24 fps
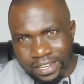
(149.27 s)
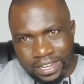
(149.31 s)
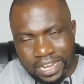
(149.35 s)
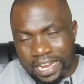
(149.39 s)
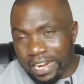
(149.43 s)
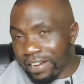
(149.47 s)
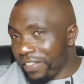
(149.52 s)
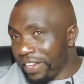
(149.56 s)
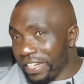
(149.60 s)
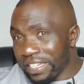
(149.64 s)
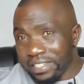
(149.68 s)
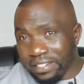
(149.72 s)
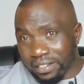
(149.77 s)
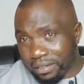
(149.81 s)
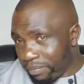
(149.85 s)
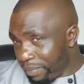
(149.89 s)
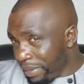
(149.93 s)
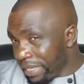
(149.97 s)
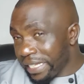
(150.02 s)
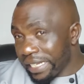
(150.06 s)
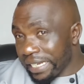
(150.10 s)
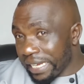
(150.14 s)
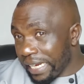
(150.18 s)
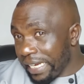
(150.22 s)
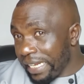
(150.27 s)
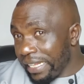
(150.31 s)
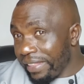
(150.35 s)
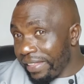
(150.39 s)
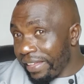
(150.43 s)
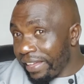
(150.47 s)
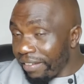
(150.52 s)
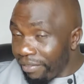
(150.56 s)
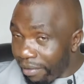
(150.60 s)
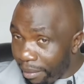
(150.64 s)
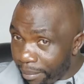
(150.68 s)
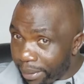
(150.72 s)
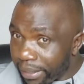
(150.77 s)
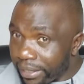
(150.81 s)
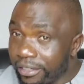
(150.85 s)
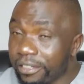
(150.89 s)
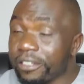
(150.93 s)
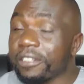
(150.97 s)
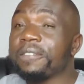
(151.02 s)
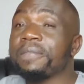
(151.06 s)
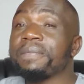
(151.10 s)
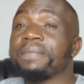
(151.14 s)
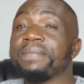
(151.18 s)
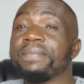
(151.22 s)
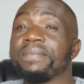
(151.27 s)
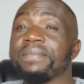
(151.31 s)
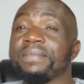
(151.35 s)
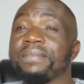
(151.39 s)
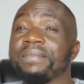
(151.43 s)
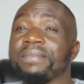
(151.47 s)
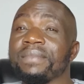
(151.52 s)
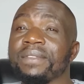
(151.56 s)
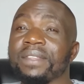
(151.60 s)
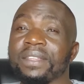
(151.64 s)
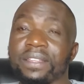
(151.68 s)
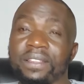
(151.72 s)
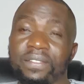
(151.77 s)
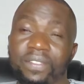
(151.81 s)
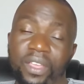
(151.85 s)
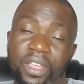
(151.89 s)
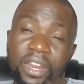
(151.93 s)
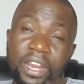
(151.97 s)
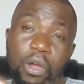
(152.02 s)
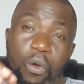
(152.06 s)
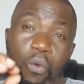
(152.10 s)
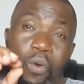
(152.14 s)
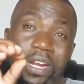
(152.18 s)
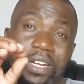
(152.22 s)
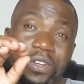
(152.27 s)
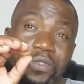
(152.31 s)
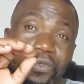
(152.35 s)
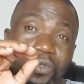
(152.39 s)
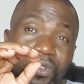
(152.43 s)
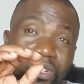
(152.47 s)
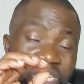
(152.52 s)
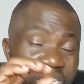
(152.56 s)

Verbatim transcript: and that's basically the government. They now want to